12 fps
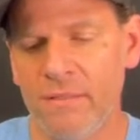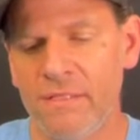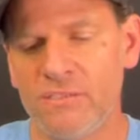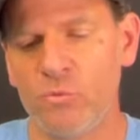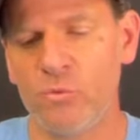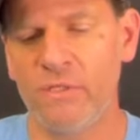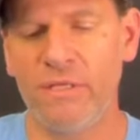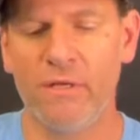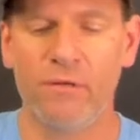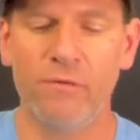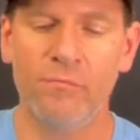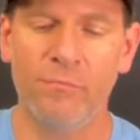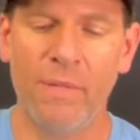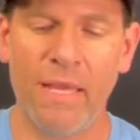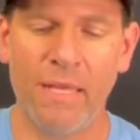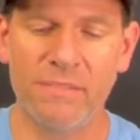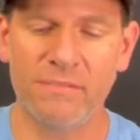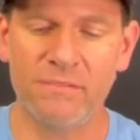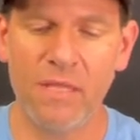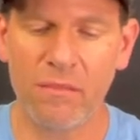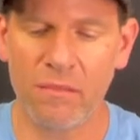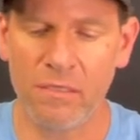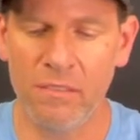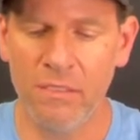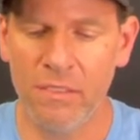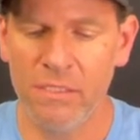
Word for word: This one here has nothing.